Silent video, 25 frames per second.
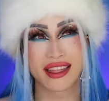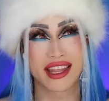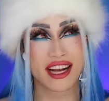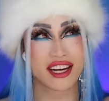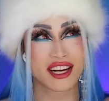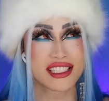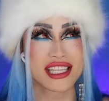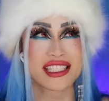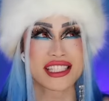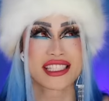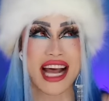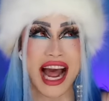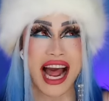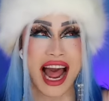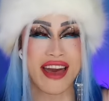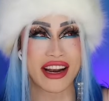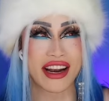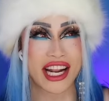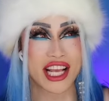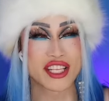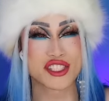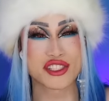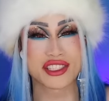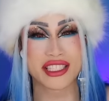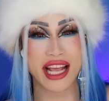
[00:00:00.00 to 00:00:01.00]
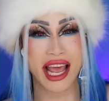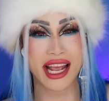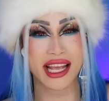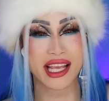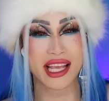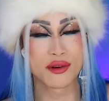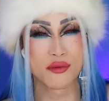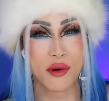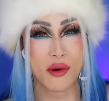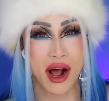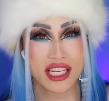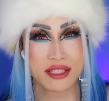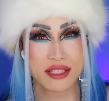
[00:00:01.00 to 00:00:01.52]
There's this guy that I used to date, he
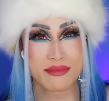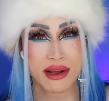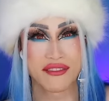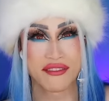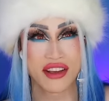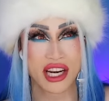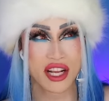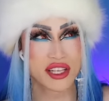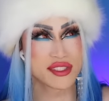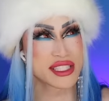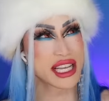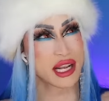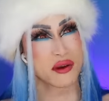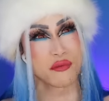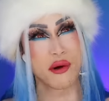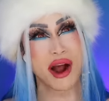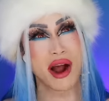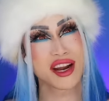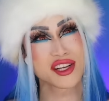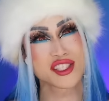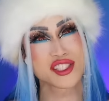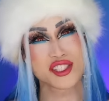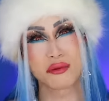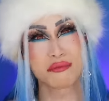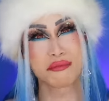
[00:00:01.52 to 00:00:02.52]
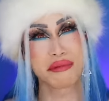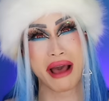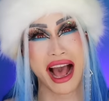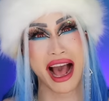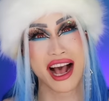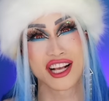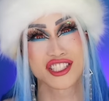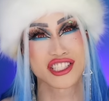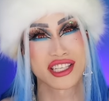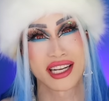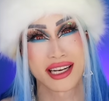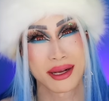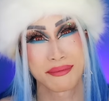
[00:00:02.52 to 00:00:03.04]
watched my videos, he's like, why are you so
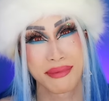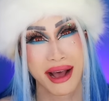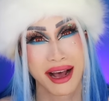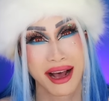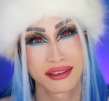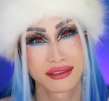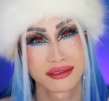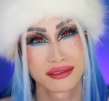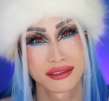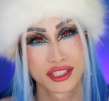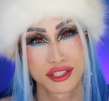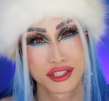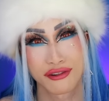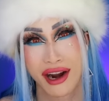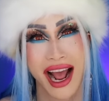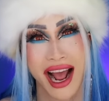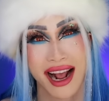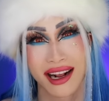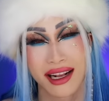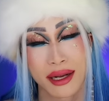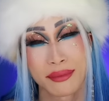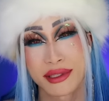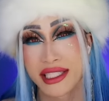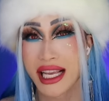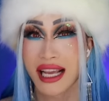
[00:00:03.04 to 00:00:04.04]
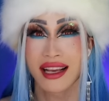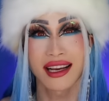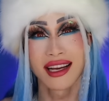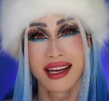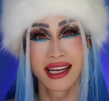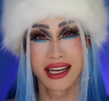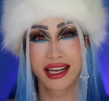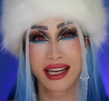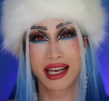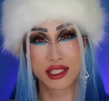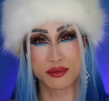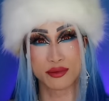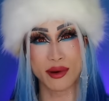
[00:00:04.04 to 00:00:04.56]
passionate about drag? I was like,
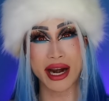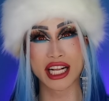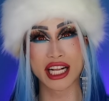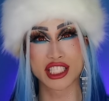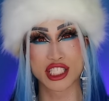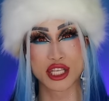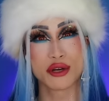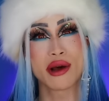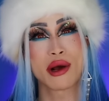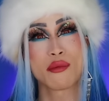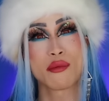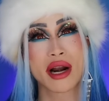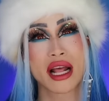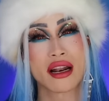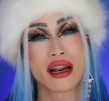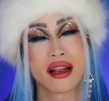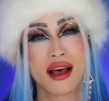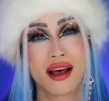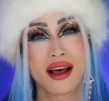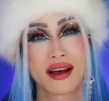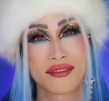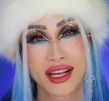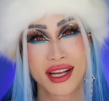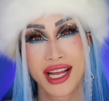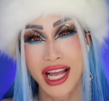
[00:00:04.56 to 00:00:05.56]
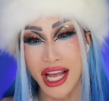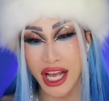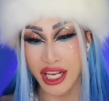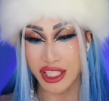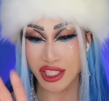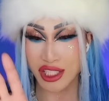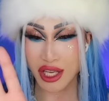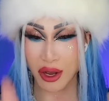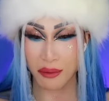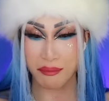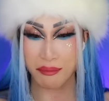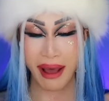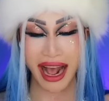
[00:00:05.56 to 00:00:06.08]
it's what I do and what I love.
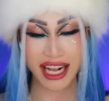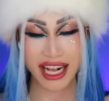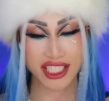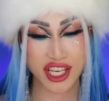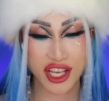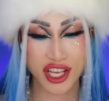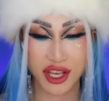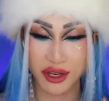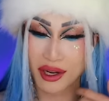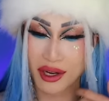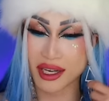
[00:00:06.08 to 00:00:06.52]
So back to you,